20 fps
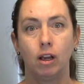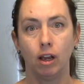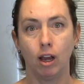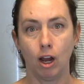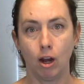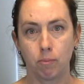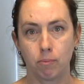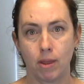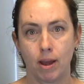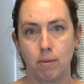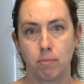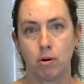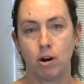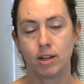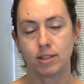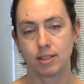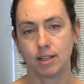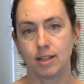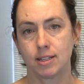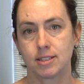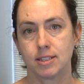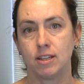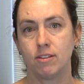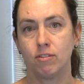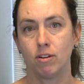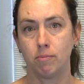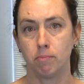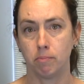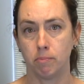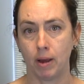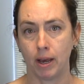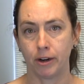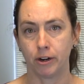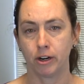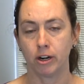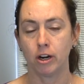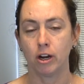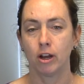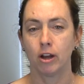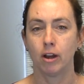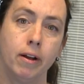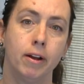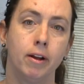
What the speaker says: help that process even better.